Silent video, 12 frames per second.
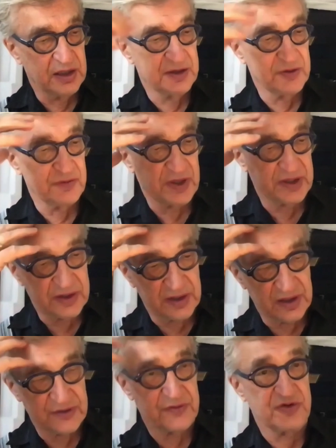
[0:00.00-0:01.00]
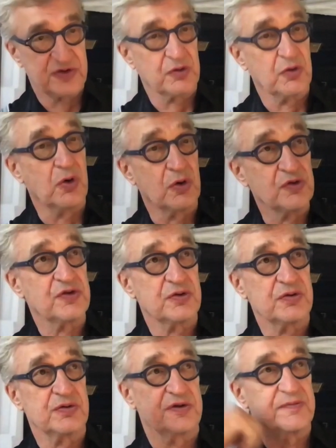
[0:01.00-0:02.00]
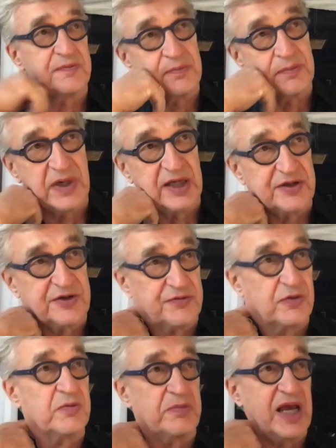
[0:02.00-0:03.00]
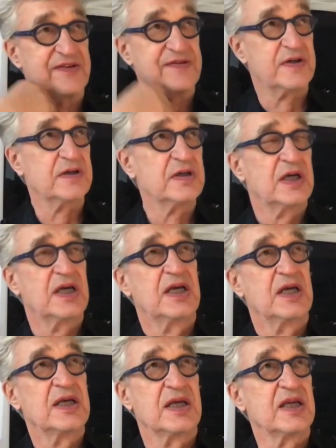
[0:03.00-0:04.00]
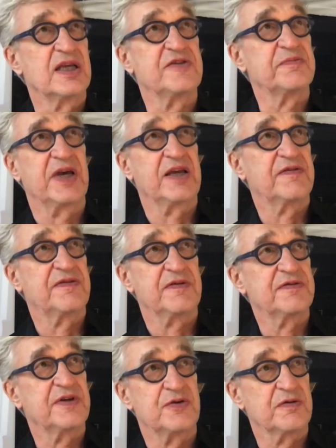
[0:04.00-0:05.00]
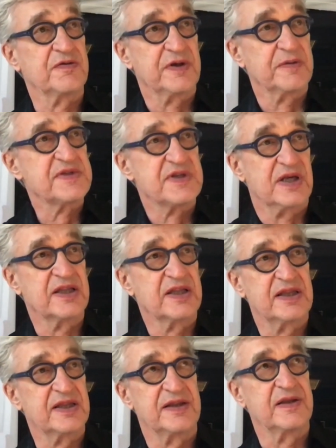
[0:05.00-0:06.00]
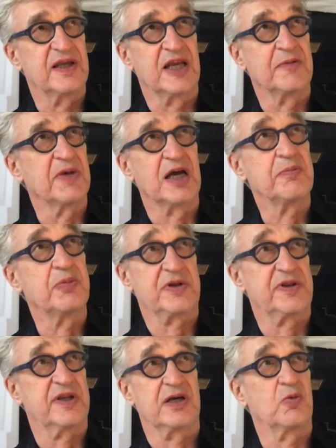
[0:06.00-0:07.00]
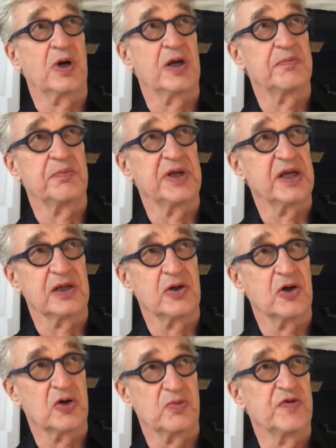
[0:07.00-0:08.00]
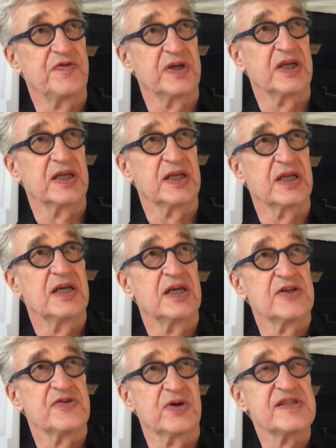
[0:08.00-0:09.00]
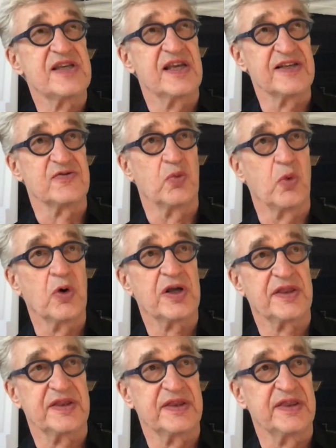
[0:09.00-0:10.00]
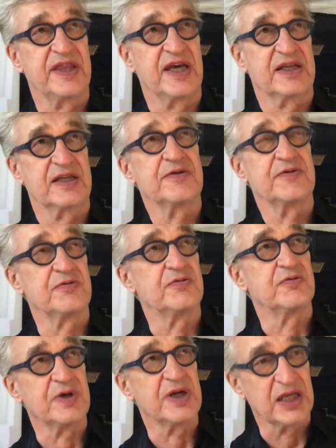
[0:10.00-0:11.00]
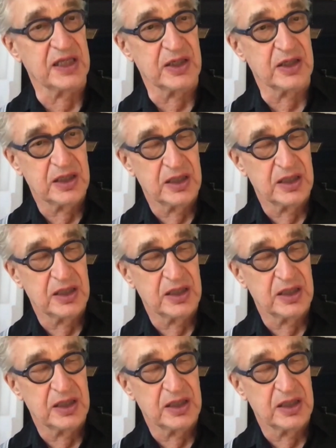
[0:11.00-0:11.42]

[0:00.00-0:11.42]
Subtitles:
director Yasujiro Ozu, my true master. He's made 52 films, and in my book, they're one big long movie. And so it's his work that really